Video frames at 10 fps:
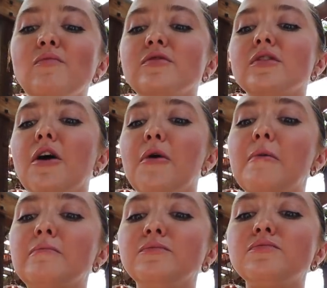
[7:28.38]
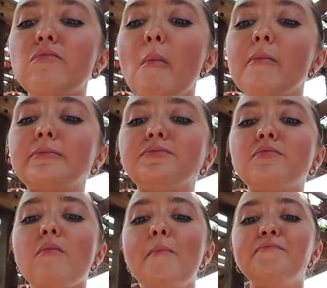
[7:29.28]
Exactly. If
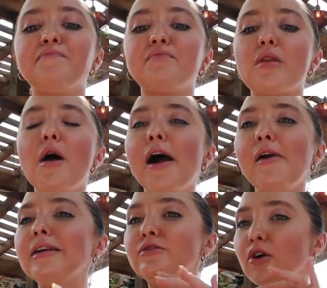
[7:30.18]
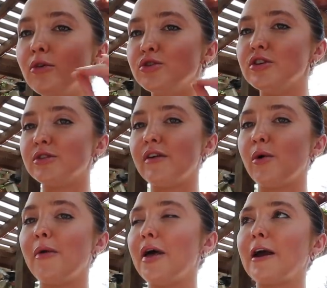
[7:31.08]
anything, I try to. I like don't do this with
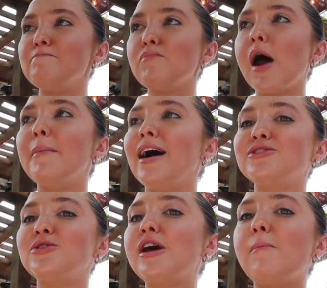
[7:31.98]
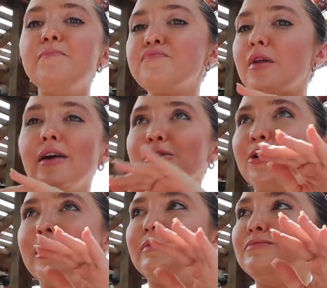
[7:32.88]
everyone. Like I'm actually. Awkward. I literally
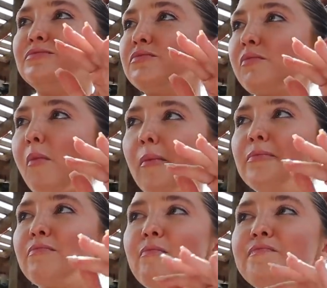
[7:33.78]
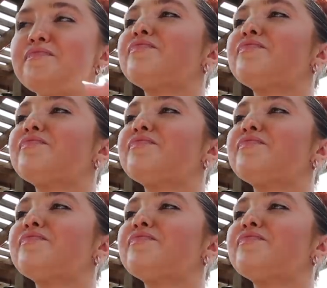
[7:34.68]
knows how awkward I get in front